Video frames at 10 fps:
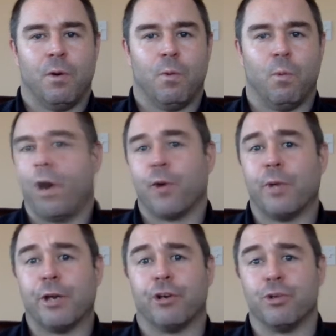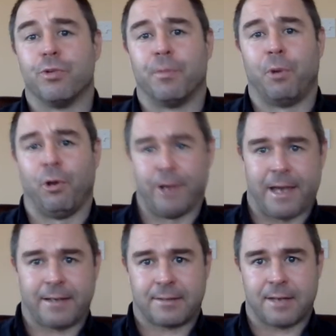What are we going to do with the ball
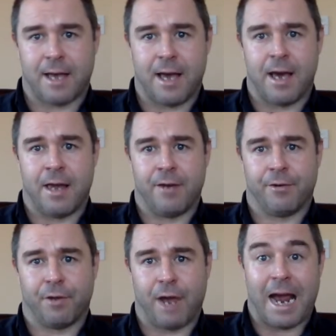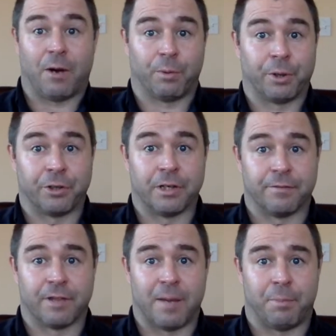next, and how are we going to
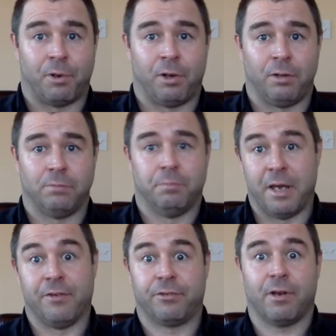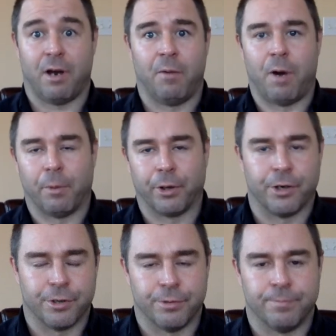deliver that ball based on what we're going
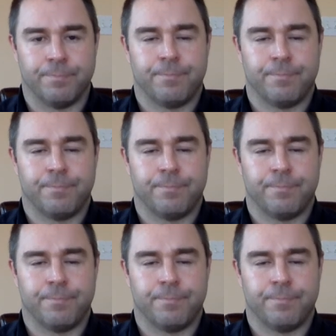to do?